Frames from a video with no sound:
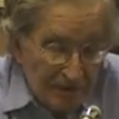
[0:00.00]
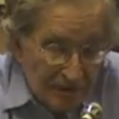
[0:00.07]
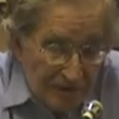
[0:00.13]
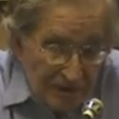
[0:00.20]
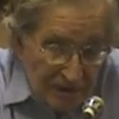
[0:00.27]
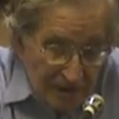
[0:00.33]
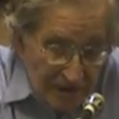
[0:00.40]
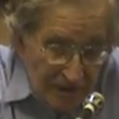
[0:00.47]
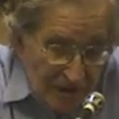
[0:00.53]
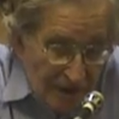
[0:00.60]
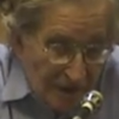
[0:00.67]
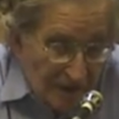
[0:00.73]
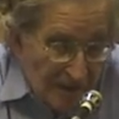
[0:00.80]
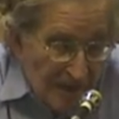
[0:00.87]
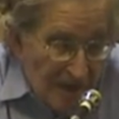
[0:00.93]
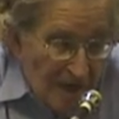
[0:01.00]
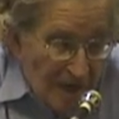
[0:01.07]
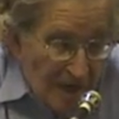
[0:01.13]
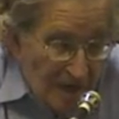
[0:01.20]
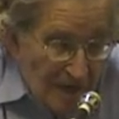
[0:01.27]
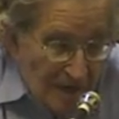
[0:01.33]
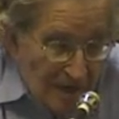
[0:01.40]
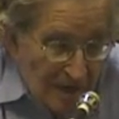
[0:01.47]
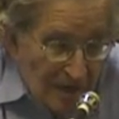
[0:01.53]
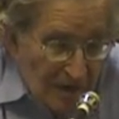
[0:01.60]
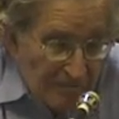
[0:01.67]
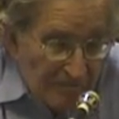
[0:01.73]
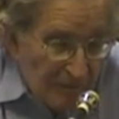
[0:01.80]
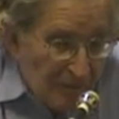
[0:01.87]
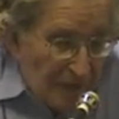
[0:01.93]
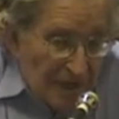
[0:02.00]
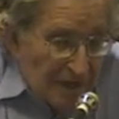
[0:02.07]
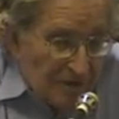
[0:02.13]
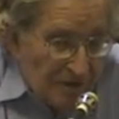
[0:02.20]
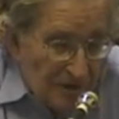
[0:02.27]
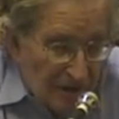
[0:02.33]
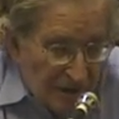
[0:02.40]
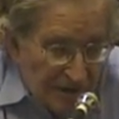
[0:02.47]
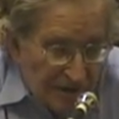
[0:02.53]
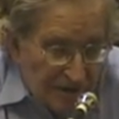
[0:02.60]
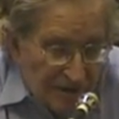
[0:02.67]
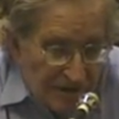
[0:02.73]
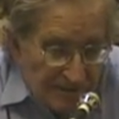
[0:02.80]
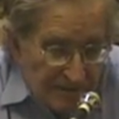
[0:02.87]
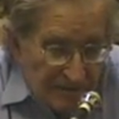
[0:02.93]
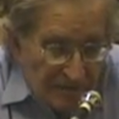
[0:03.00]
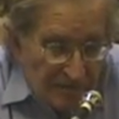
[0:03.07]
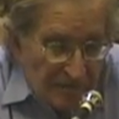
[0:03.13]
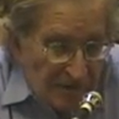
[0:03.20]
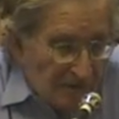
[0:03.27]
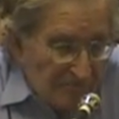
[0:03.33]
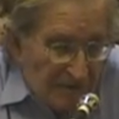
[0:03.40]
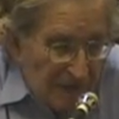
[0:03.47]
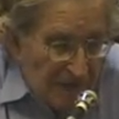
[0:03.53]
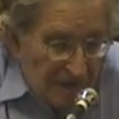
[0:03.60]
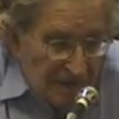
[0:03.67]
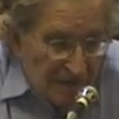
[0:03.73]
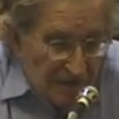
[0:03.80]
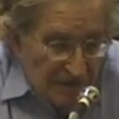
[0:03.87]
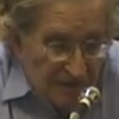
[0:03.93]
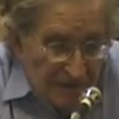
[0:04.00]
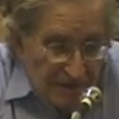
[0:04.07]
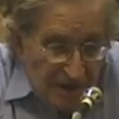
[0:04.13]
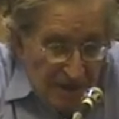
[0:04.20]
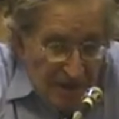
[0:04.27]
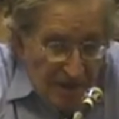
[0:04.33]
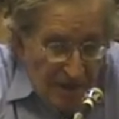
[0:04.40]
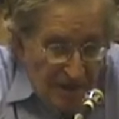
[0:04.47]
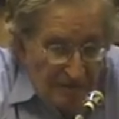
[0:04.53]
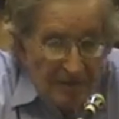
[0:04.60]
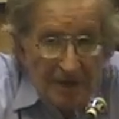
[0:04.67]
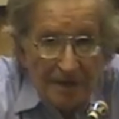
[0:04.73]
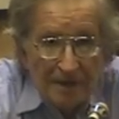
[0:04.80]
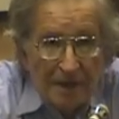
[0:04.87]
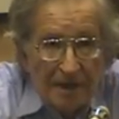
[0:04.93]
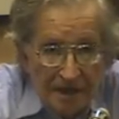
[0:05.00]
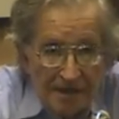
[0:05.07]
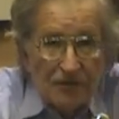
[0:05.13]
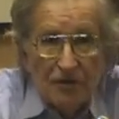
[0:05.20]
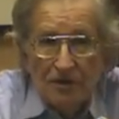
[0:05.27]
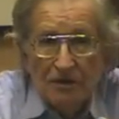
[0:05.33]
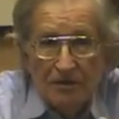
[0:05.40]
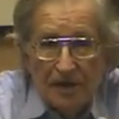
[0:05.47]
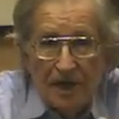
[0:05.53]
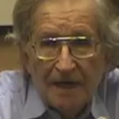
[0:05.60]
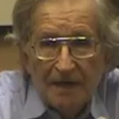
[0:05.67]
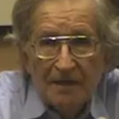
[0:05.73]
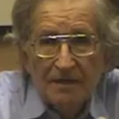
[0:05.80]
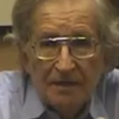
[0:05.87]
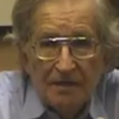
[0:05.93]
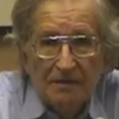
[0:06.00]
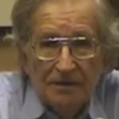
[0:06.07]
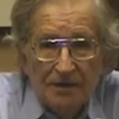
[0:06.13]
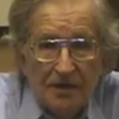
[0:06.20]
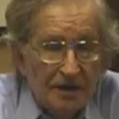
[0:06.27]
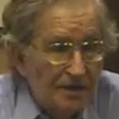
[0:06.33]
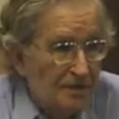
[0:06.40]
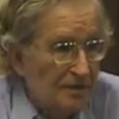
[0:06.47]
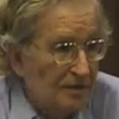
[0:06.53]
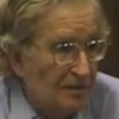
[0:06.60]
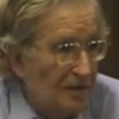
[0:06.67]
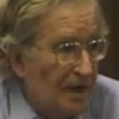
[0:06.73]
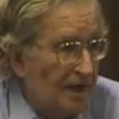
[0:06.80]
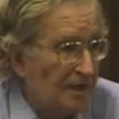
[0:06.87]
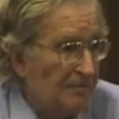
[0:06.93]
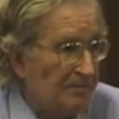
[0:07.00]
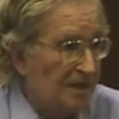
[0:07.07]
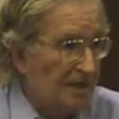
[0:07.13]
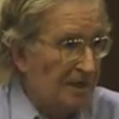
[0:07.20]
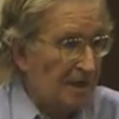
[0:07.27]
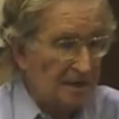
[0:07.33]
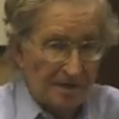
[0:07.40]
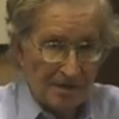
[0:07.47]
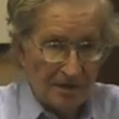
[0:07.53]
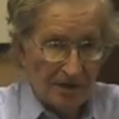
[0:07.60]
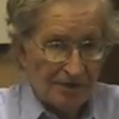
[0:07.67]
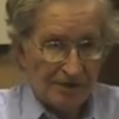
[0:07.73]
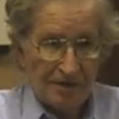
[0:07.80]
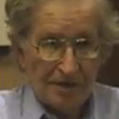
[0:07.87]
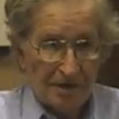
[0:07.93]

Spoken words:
without charges, many years. But that's all correct. Their charges are correct. But that doesn't justify the hijacking